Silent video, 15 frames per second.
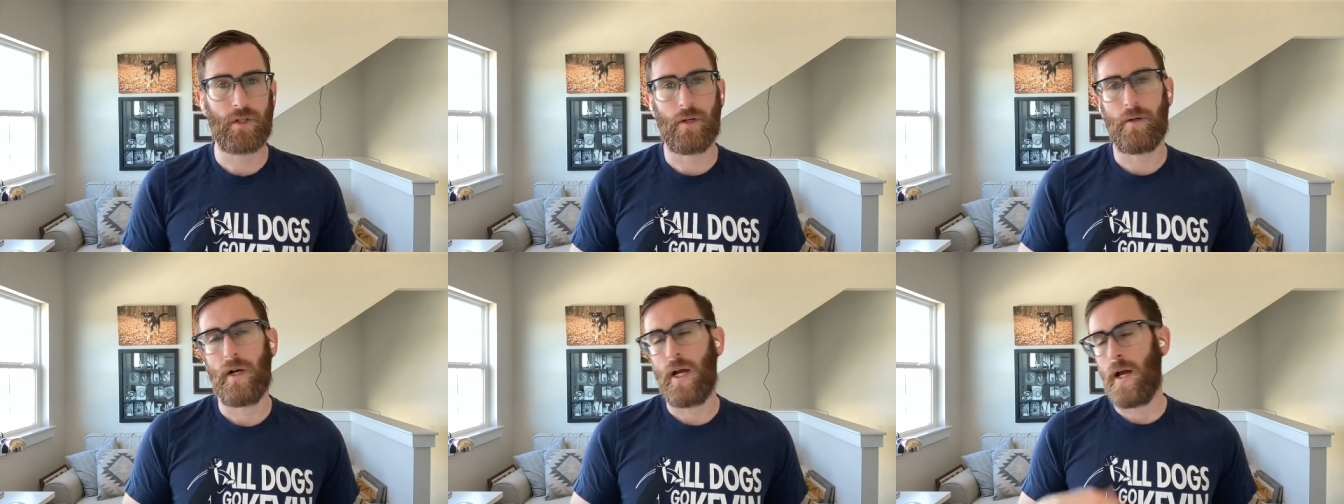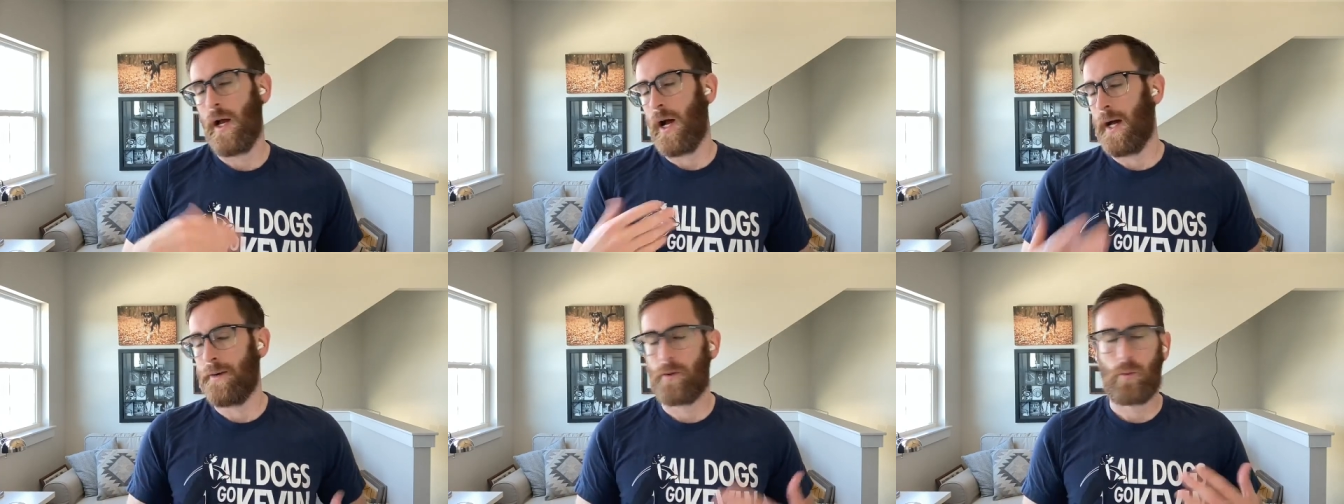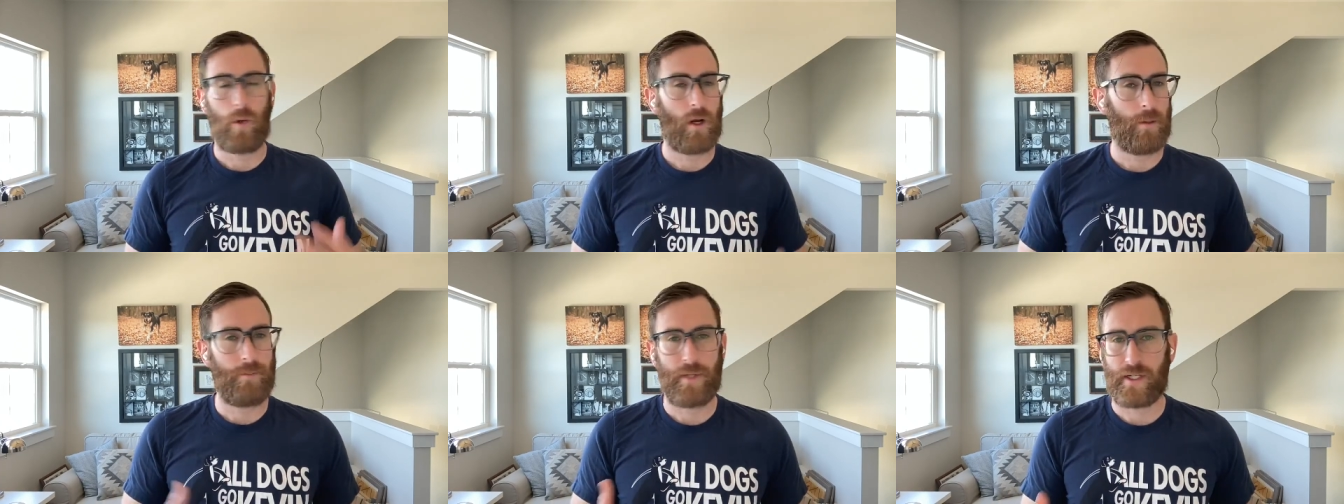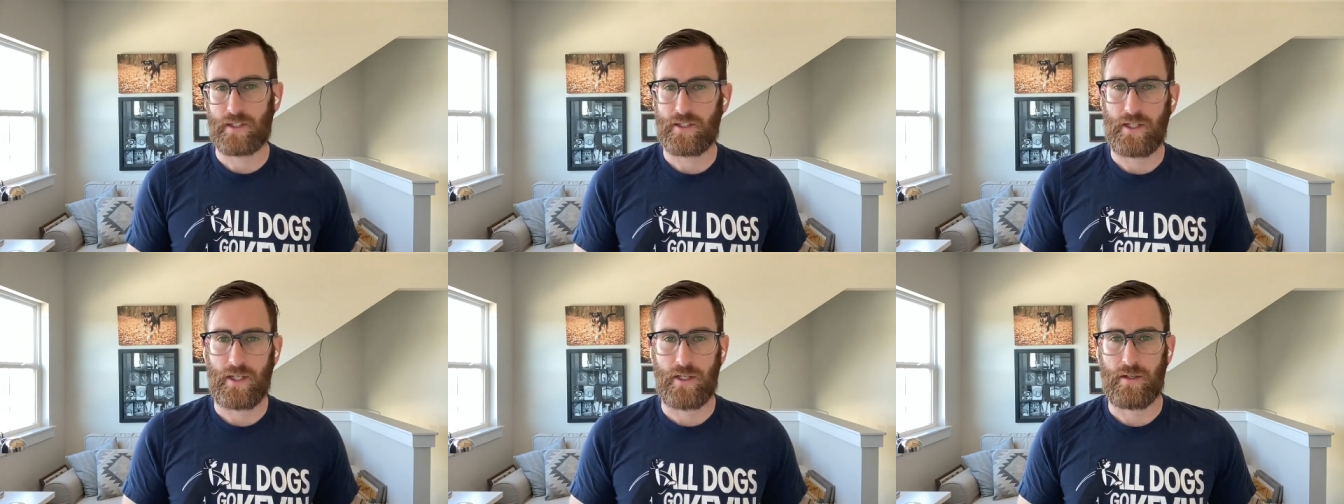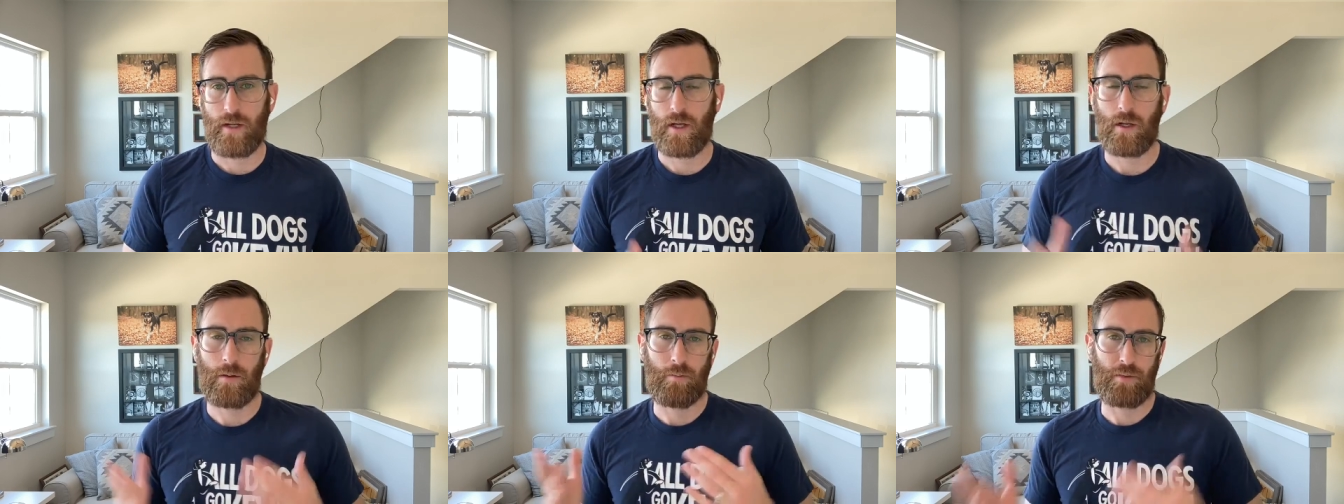So I would want to mix
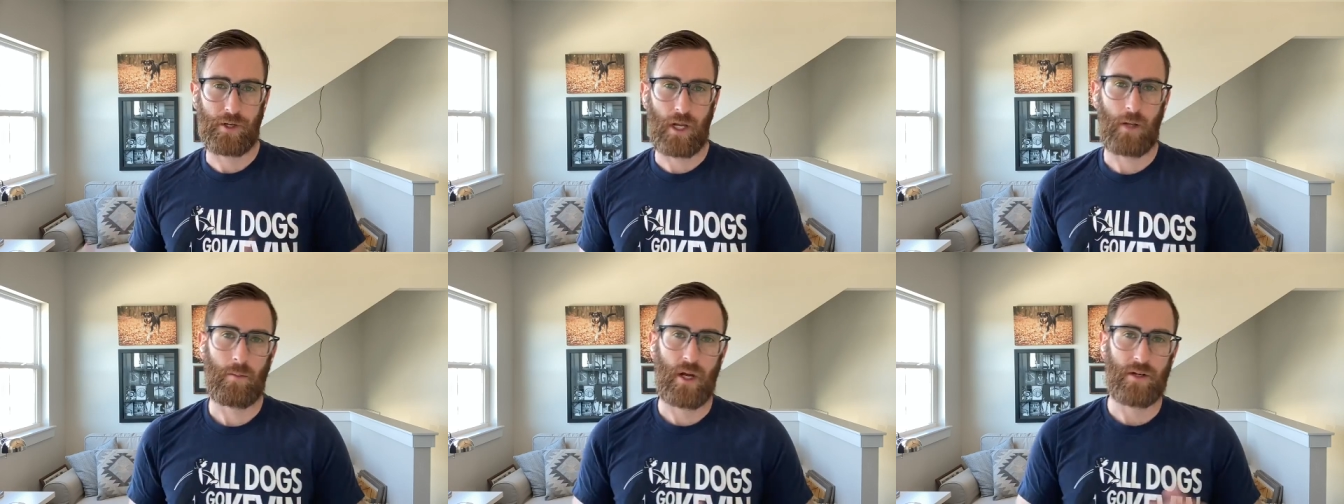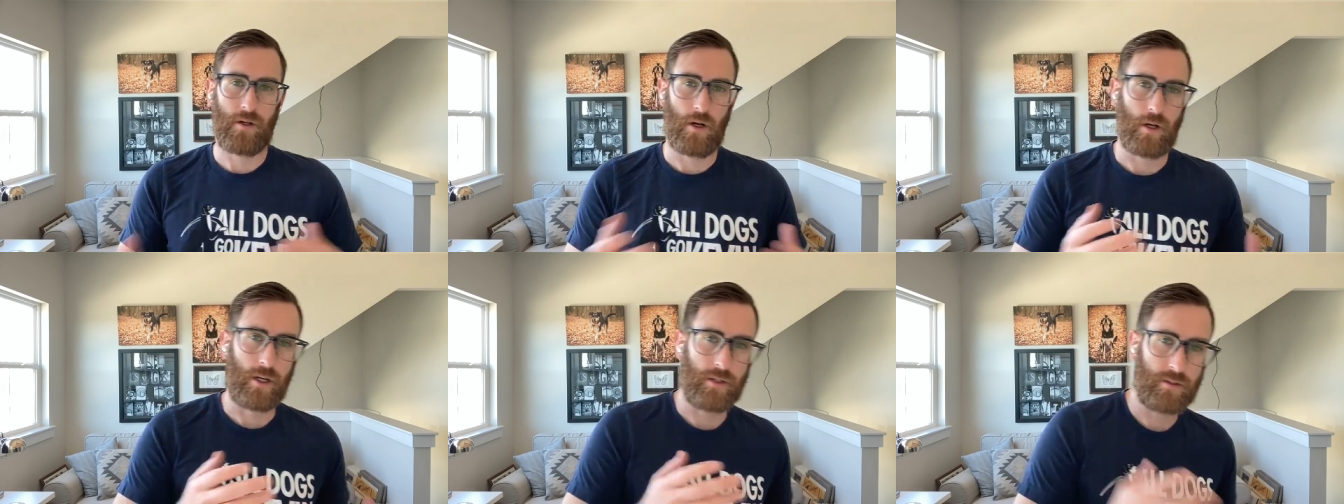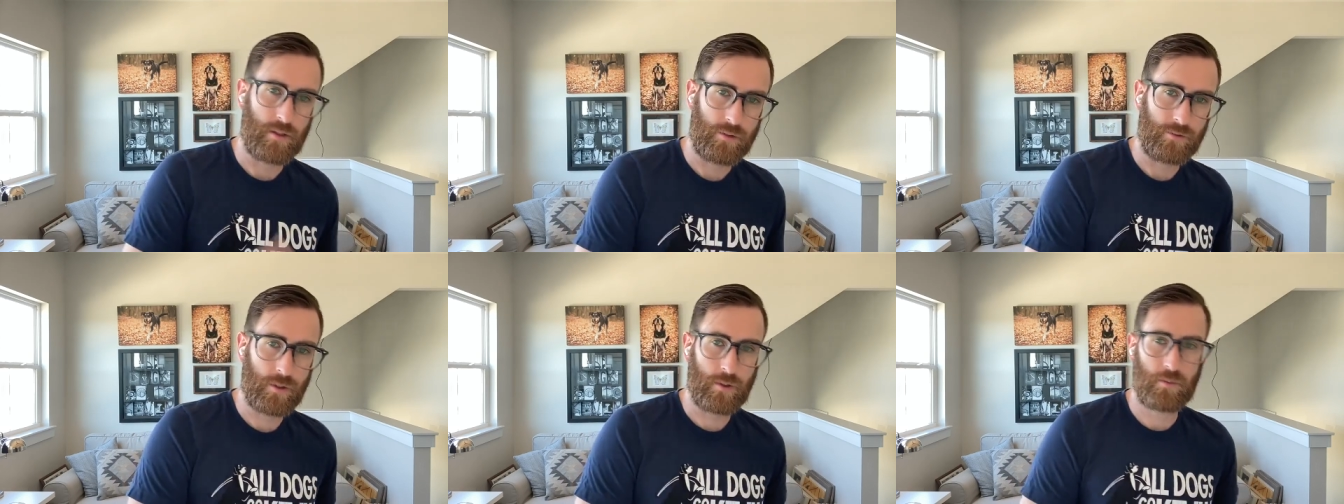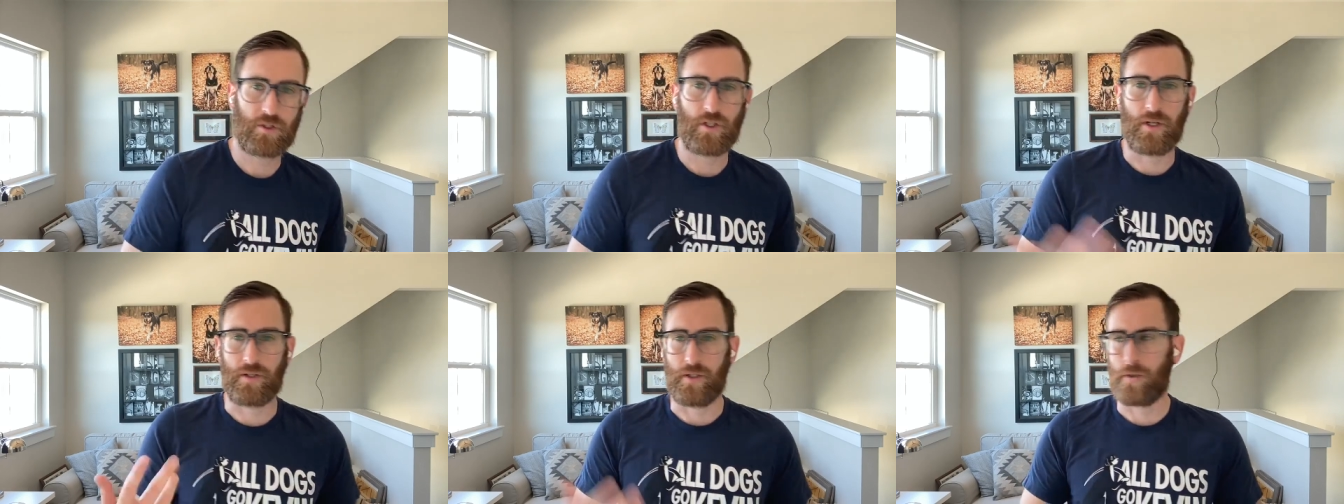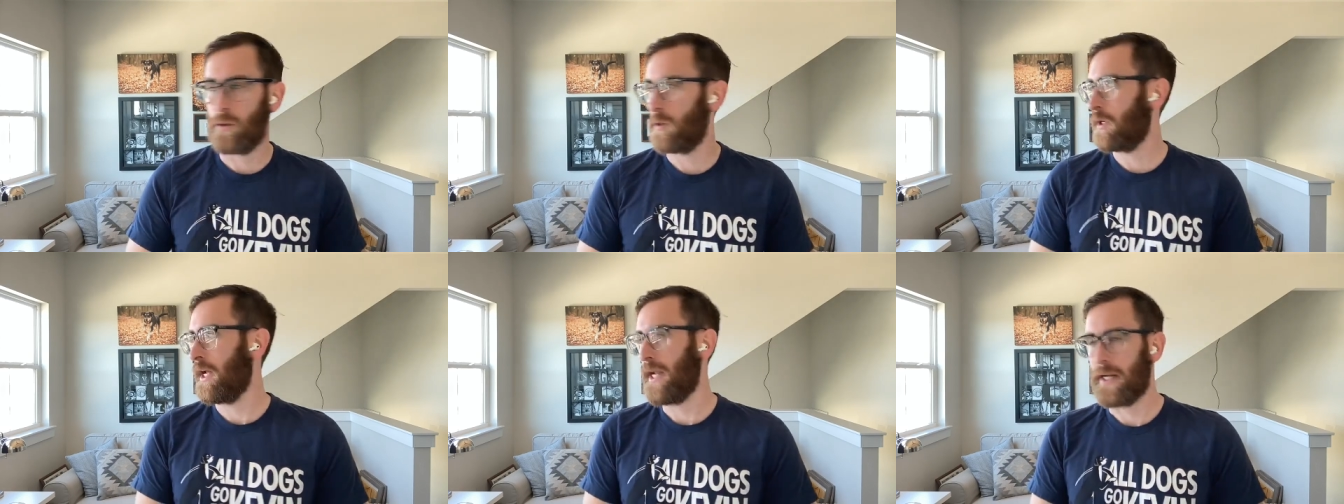in bringing my dog into the room, shutting the
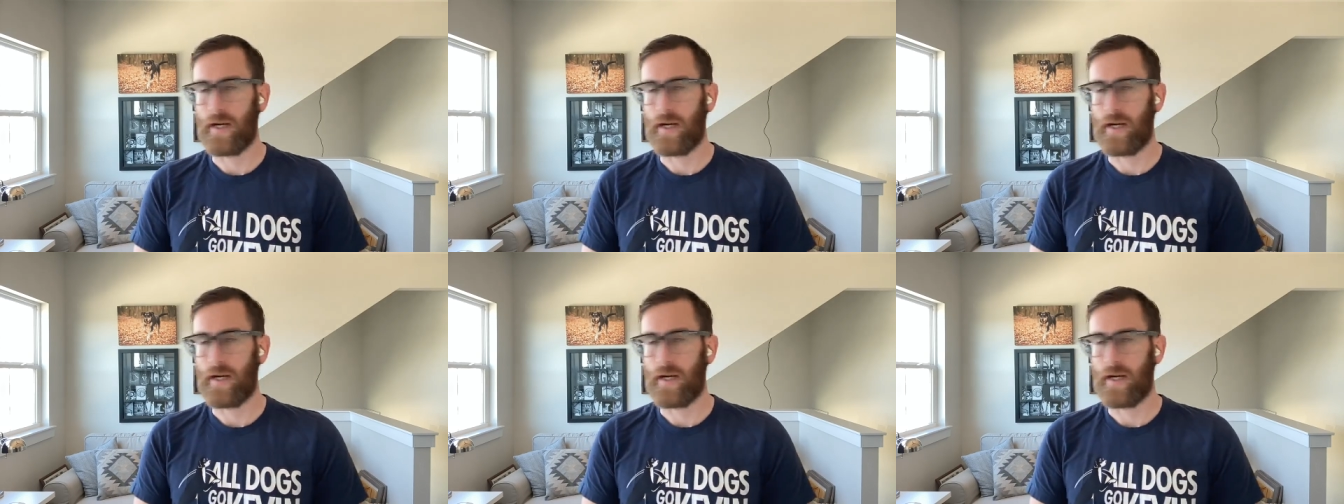door,